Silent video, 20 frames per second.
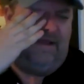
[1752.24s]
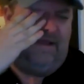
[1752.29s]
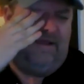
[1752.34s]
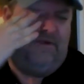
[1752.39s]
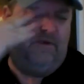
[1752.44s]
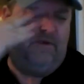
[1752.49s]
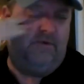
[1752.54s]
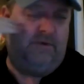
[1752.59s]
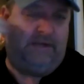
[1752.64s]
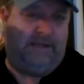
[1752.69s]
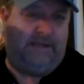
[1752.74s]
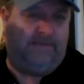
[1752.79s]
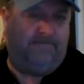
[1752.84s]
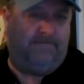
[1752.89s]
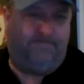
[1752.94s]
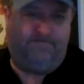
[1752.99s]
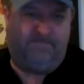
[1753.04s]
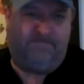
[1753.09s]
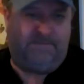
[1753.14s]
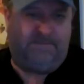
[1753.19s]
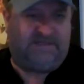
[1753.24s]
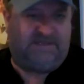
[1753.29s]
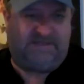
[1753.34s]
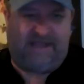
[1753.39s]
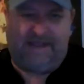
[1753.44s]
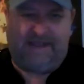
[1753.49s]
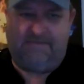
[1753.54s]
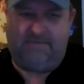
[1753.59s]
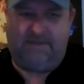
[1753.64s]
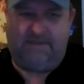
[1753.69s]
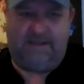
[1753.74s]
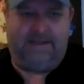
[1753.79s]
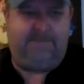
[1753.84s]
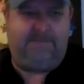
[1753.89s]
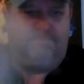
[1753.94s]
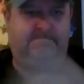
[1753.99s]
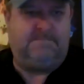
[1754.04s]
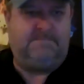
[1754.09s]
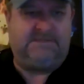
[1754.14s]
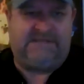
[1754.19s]
annuity, the same
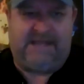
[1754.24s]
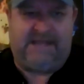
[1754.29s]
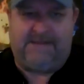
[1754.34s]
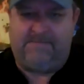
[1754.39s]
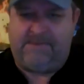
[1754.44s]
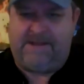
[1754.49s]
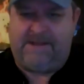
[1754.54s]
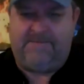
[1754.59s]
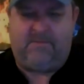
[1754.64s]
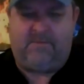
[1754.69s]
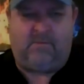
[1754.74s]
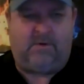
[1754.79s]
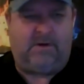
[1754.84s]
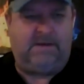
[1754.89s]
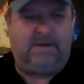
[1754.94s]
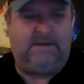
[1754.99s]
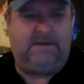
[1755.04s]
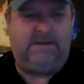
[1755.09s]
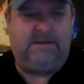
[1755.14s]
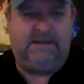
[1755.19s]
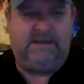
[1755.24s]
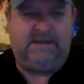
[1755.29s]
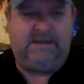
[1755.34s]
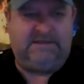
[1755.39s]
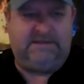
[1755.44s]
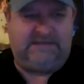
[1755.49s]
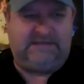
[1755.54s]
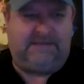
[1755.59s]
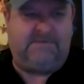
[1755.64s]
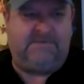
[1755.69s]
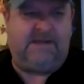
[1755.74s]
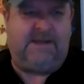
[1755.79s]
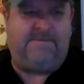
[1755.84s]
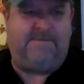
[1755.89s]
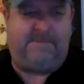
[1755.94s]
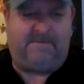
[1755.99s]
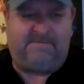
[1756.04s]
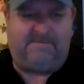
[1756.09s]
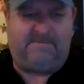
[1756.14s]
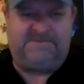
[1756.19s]
thing, same paperwork, same
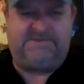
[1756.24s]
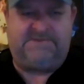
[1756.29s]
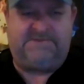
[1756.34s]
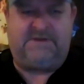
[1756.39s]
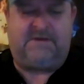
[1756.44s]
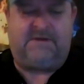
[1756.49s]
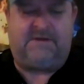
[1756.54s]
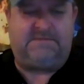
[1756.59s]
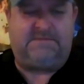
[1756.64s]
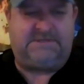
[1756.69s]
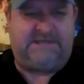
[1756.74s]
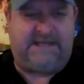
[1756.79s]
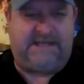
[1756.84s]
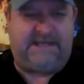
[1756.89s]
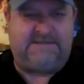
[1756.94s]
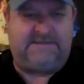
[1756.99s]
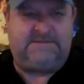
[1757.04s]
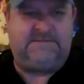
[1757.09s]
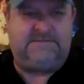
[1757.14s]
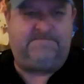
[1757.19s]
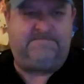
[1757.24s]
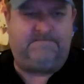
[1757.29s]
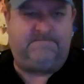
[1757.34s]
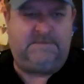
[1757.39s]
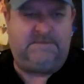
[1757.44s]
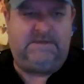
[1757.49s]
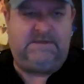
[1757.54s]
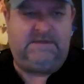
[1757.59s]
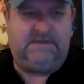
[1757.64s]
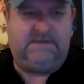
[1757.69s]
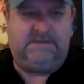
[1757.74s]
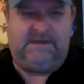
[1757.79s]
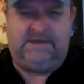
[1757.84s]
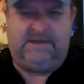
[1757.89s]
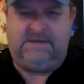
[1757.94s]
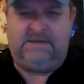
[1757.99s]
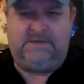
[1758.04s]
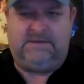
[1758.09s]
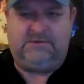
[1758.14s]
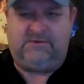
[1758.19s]
type of circumstance.
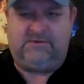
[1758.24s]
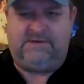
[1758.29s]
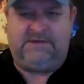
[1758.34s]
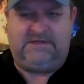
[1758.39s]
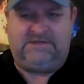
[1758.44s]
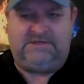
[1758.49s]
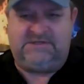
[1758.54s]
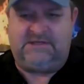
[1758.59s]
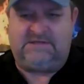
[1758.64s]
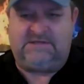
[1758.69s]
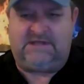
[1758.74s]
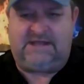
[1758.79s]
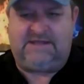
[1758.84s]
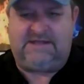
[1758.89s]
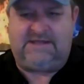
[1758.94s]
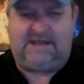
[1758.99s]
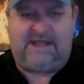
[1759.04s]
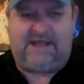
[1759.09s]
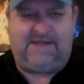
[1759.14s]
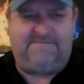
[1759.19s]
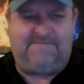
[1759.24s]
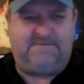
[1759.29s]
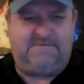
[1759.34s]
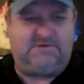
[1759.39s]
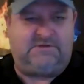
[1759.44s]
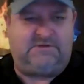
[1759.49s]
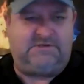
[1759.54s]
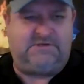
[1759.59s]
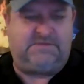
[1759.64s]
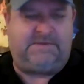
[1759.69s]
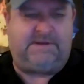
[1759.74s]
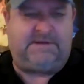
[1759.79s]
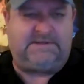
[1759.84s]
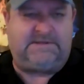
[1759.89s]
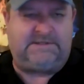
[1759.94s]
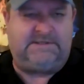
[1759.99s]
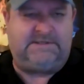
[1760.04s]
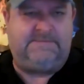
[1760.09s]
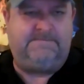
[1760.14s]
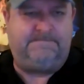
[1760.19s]
They treat it just like a life insurance
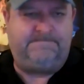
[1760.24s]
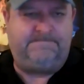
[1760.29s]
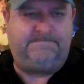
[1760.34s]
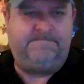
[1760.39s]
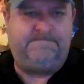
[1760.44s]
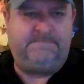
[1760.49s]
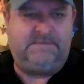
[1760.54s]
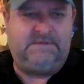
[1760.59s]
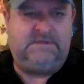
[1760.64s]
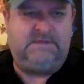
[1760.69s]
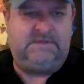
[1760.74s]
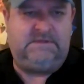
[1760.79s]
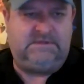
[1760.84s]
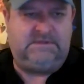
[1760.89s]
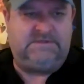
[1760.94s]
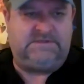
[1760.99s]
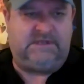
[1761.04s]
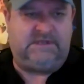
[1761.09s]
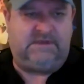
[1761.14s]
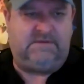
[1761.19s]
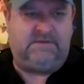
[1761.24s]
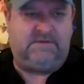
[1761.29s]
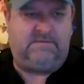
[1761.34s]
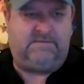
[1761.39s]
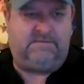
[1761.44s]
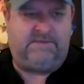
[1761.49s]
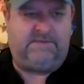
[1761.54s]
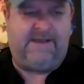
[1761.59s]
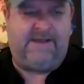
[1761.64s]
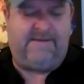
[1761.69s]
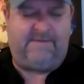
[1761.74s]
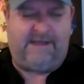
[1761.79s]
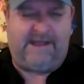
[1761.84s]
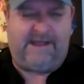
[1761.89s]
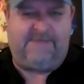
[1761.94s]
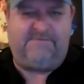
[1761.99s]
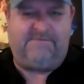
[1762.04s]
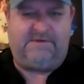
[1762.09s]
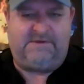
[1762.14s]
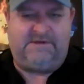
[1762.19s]
policy. So
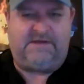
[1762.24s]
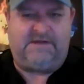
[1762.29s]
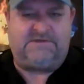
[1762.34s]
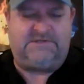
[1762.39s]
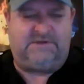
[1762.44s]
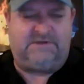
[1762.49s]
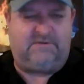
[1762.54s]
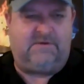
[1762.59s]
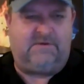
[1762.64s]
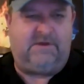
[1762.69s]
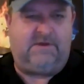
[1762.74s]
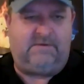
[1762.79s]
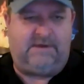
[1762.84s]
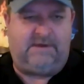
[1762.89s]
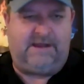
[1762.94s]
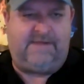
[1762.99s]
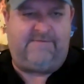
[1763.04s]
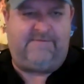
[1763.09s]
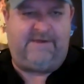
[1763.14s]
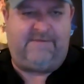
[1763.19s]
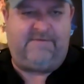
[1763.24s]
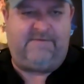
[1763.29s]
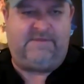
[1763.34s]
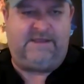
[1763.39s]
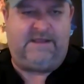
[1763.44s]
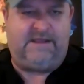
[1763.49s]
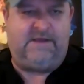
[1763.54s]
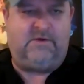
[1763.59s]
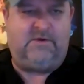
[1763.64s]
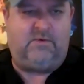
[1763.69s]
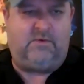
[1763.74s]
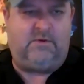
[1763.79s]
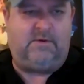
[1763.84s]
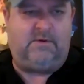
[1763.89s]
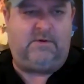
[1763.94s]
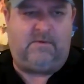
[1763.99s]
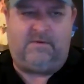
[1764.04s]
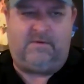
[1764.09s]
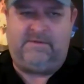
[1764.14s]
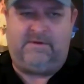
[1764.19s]
have your ducks in a row and have everything in
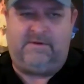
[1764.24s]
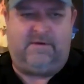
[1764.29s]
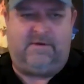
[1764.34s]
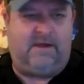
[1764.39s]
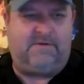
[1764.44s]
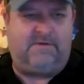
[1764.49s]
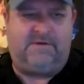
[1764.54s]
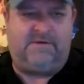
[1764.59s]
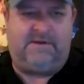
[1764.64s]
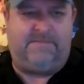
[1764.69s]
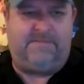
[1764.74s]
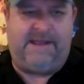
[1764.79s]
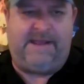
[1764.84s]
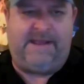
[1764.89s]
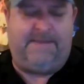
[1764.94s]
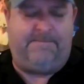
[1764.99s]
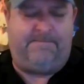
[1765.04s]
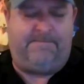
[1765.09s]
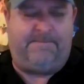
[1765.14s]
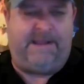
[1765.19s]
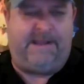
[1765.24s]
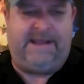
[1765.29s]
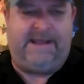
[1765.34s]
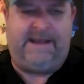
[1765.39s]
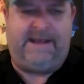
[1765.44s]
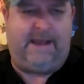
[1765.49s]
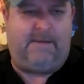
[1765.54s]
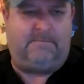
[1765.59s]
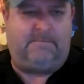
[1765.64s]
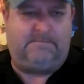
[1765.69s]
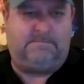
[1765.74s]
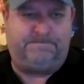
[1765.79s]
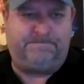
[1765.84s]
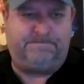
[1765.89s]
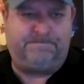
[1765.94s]
order, or they're not going to pay it out.